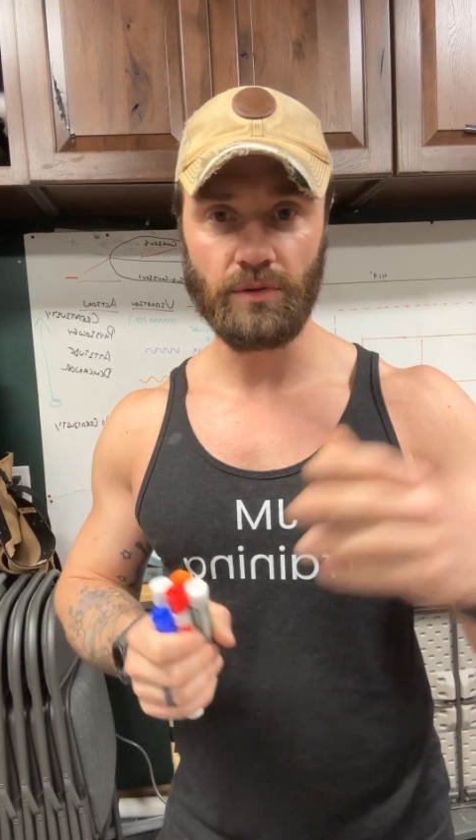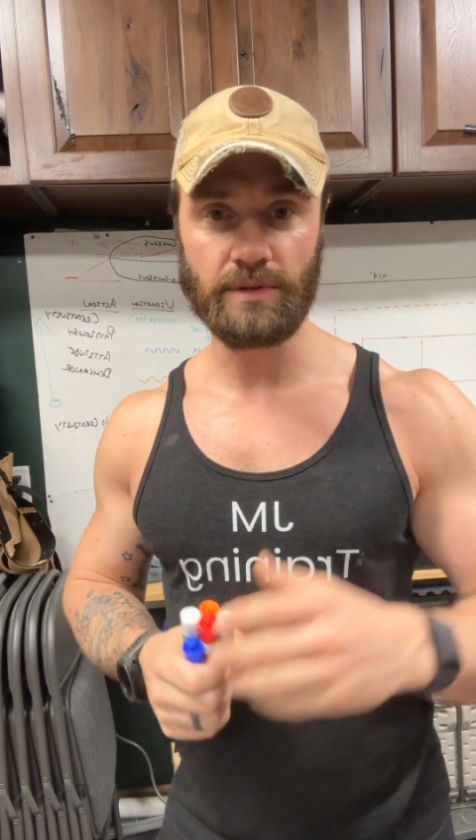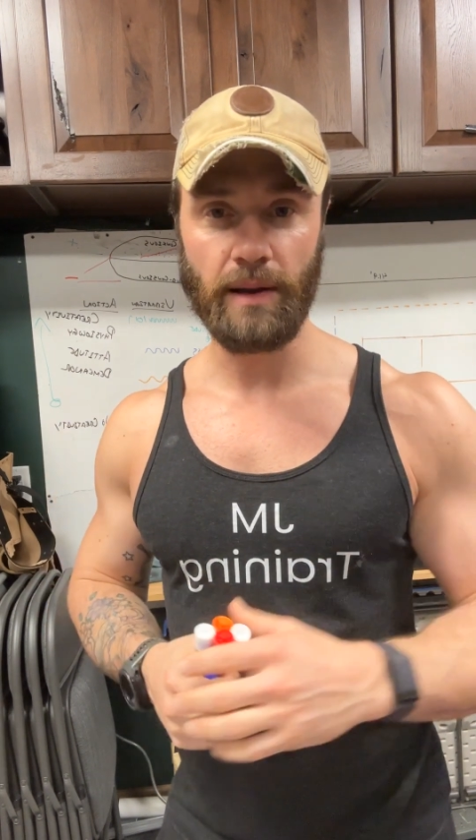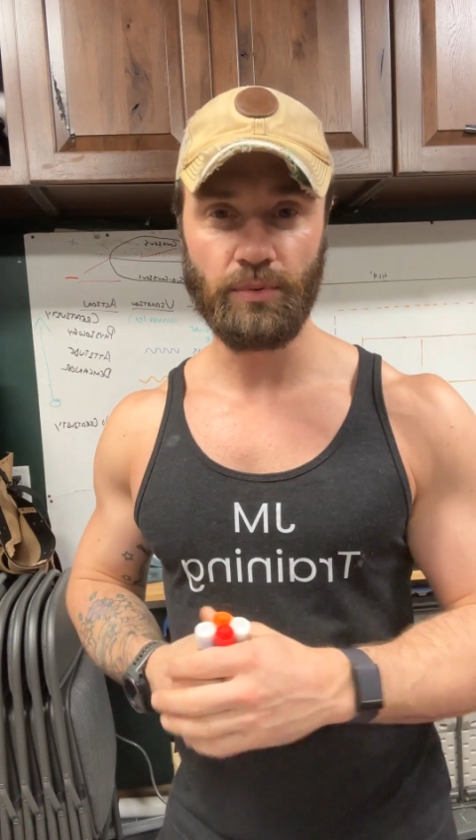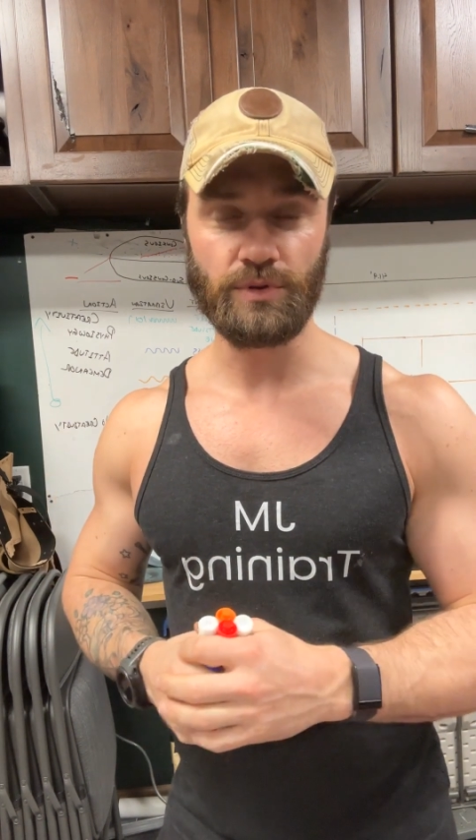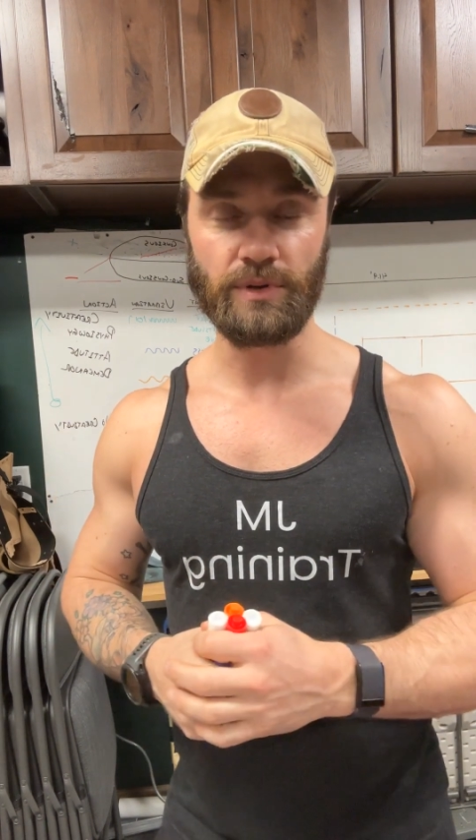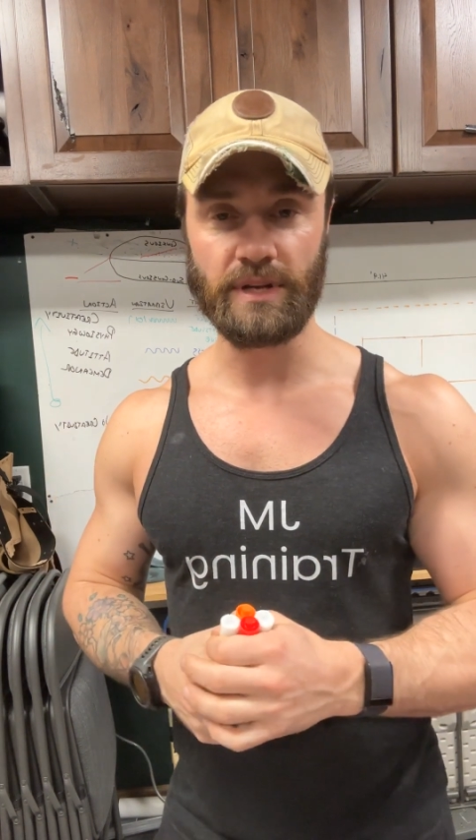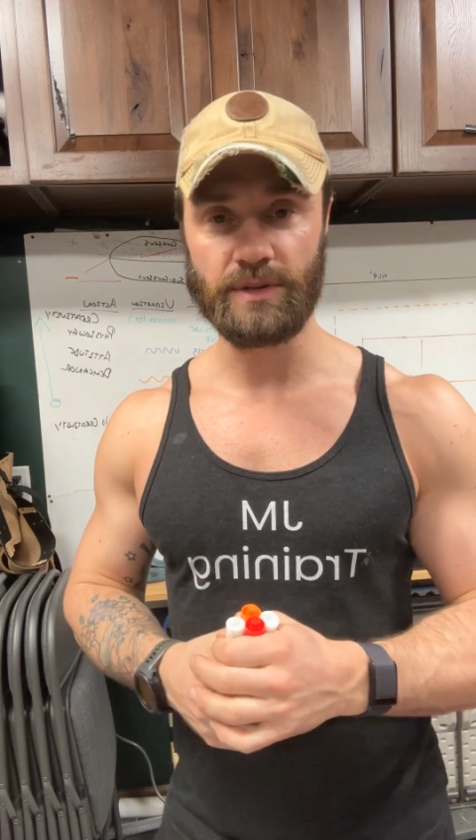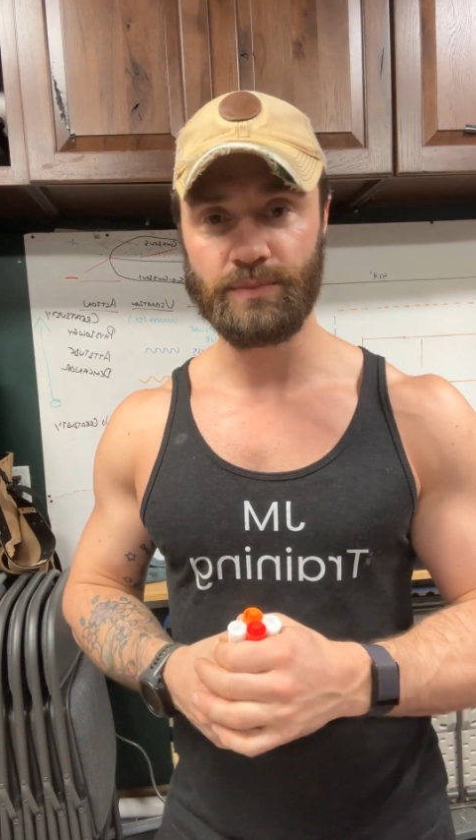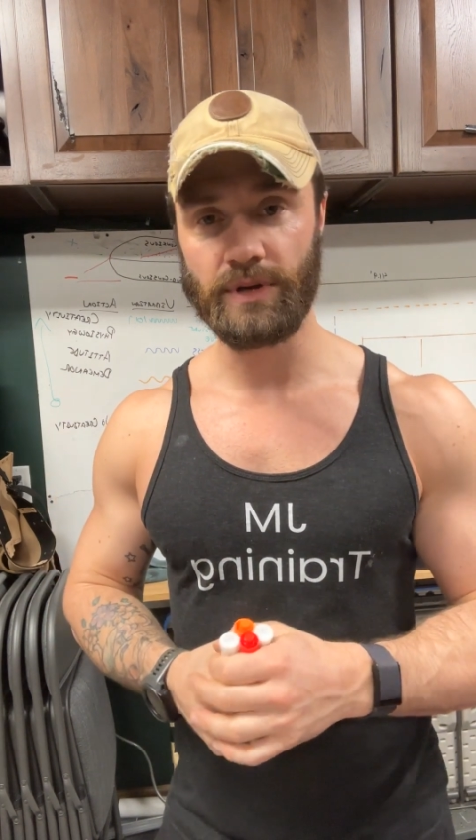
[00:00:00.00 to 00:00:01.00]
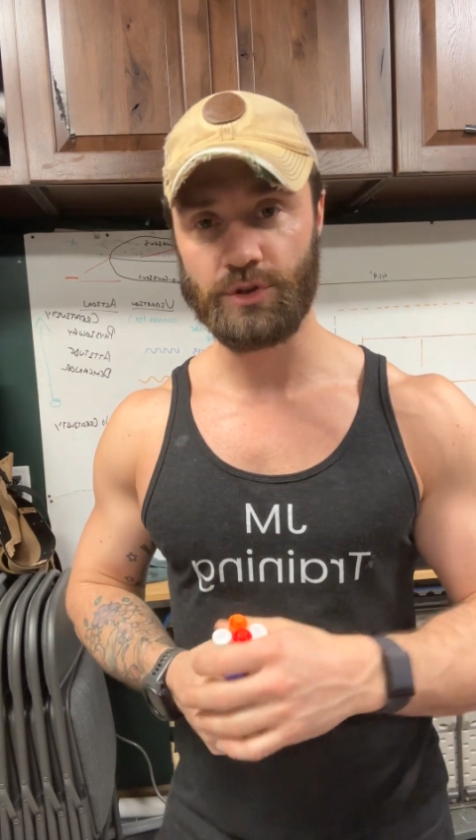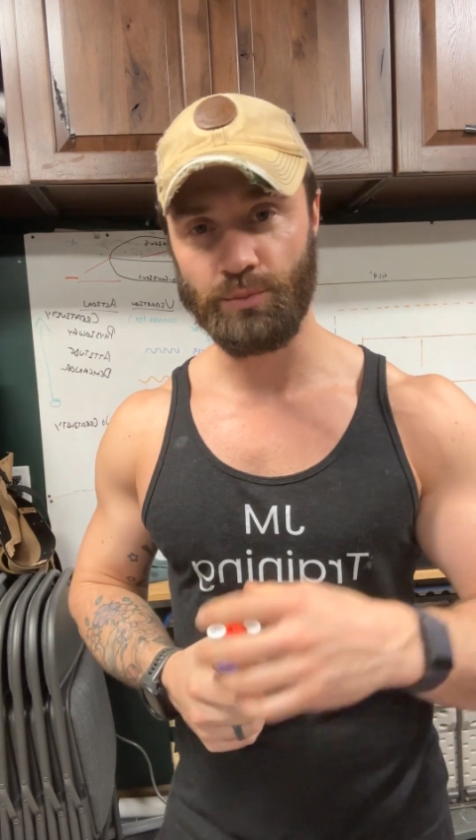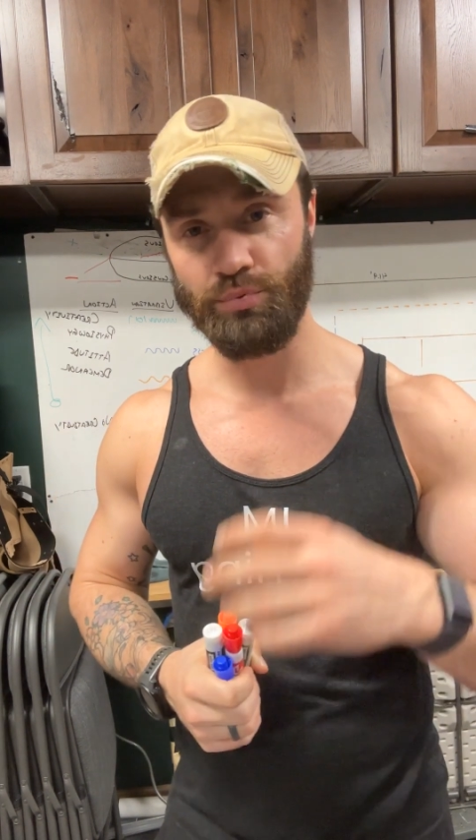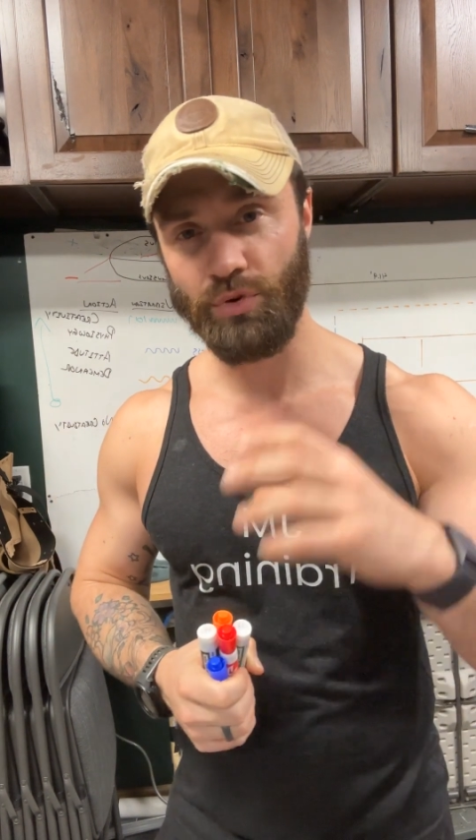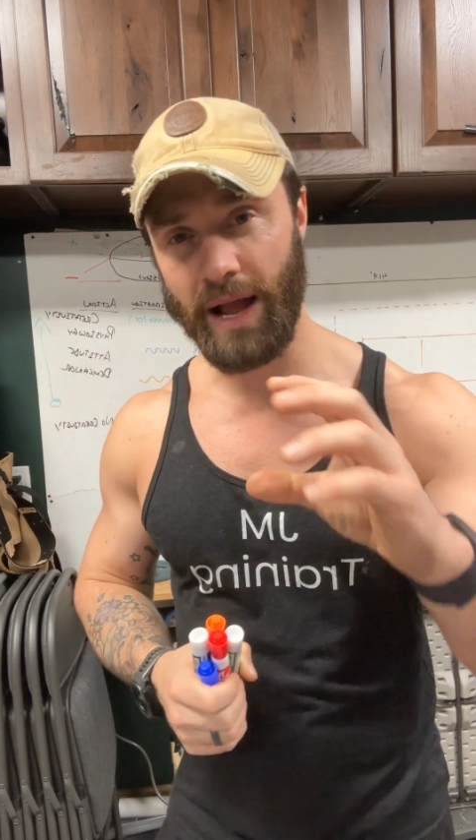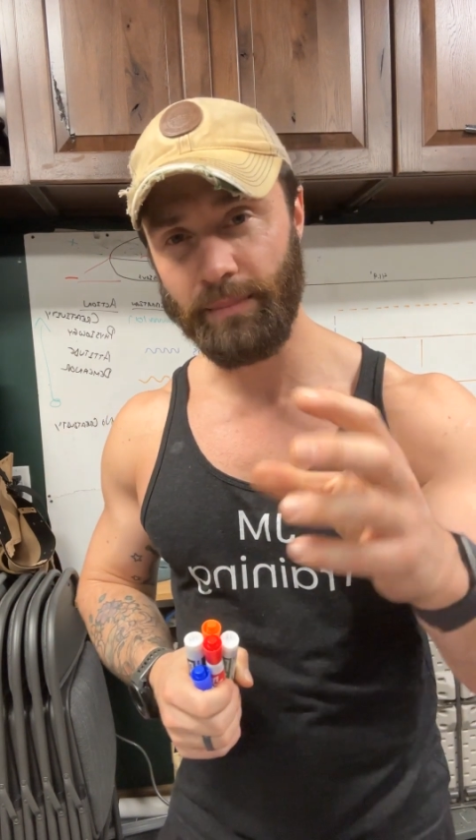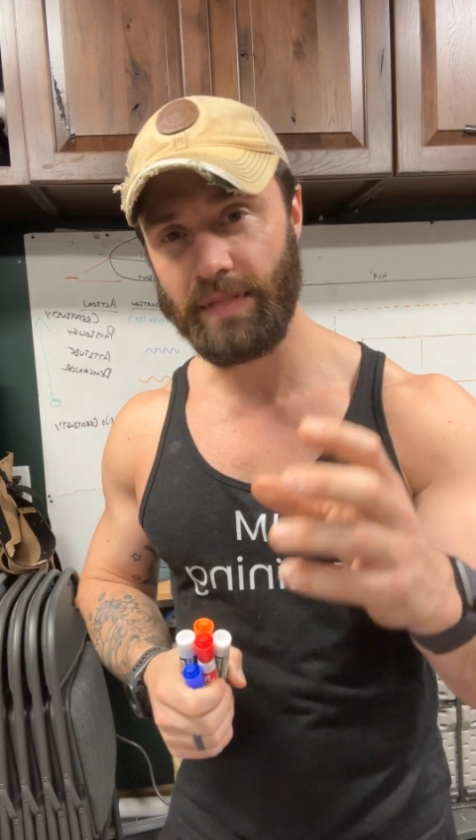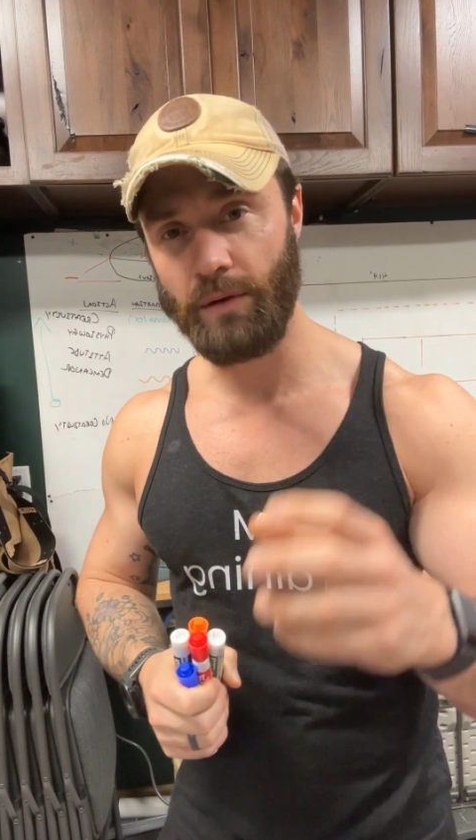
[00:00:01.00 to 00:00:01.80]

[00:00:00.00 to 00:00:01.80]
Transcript: those opportunities because you're priming that